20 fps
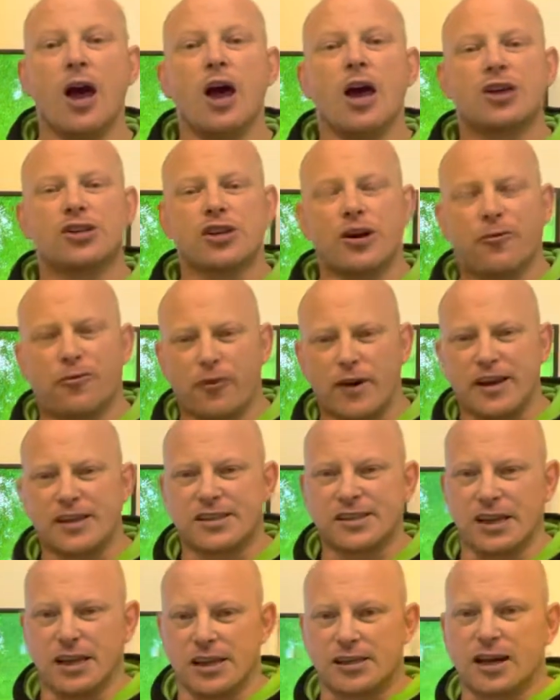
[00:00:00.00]
So for
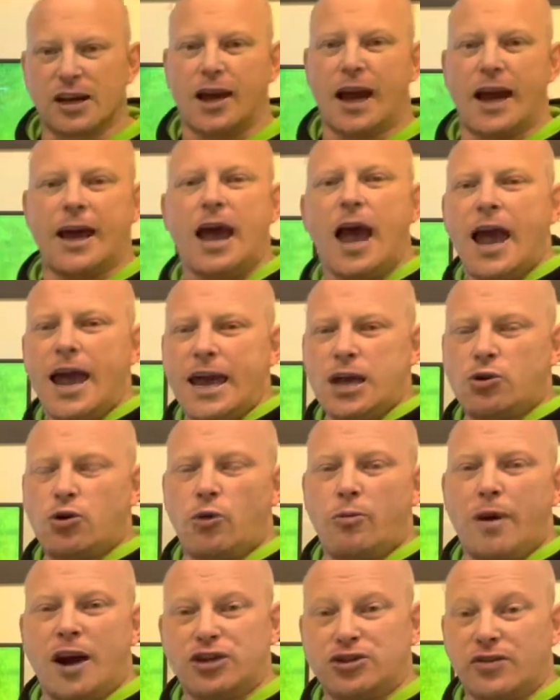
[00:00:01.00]
instance, okay, equal
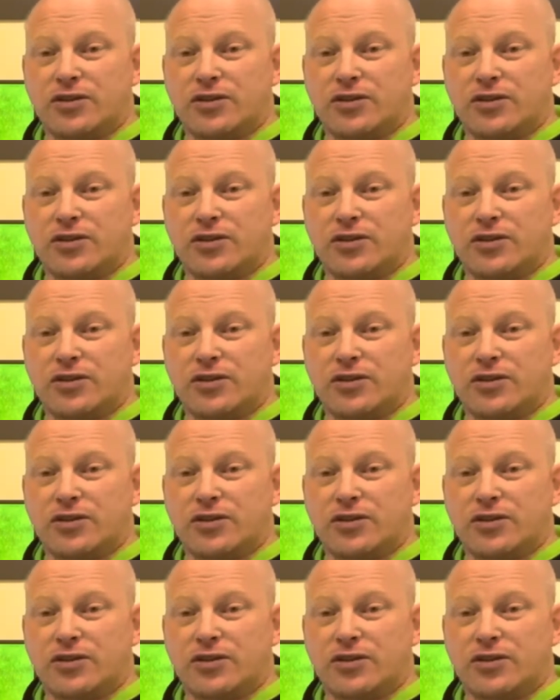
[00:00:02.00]
measure.